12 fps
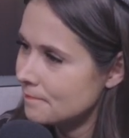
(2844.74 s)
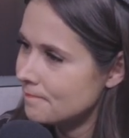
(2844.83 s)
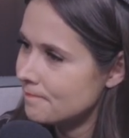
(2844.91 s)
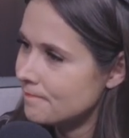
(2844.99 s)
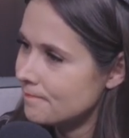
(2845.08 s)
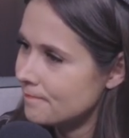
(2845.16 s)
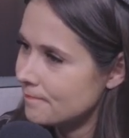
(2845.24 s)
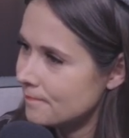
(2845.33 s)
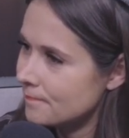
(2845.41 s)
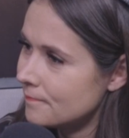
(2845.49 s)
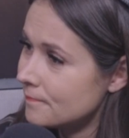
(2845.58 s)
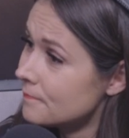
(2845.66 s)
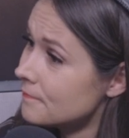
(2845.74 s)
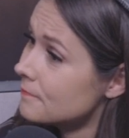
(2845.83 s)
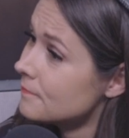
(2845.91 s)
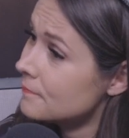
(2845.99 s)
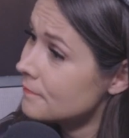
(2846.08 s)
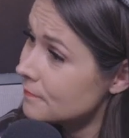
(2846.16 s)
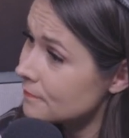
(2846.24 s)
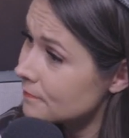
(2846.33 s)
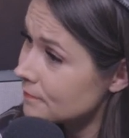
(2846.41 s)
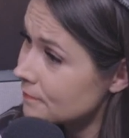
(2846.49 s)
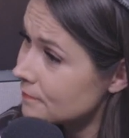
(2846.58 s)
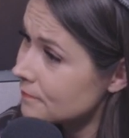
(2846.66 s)

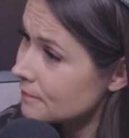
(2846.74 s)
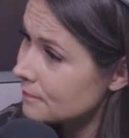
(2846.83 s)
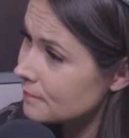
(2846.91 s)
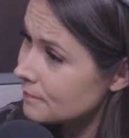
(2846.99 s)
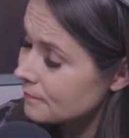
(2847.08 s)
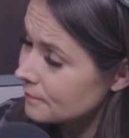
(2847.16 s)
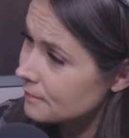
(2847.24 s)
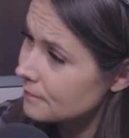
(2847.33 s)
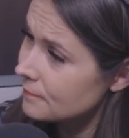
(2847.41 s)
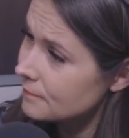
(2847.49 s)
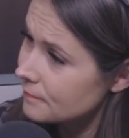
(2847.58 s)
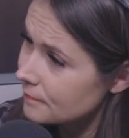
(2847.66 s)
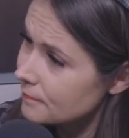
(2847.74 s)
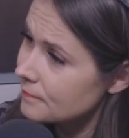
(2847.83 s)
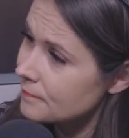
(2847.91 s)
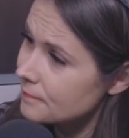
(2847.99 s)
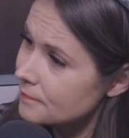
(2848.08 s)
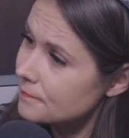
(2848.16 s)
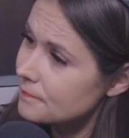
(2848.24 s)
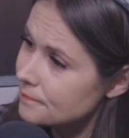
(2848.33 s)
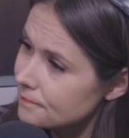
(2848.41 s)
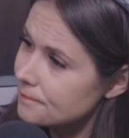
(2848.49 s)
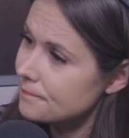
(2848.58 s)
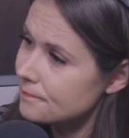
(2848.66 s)

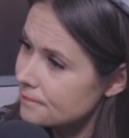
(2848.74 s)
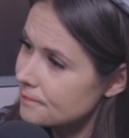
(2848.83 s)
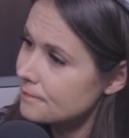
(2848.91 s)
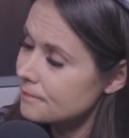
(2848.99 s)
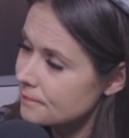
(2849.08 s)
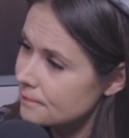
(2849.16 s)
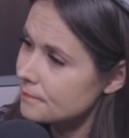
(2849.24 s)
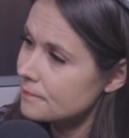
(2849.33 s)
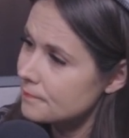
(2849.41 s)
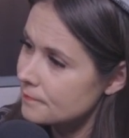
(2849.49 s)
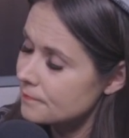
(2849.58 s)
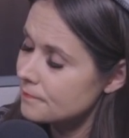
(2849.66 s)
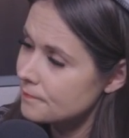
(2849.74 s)
The person shown says nothing.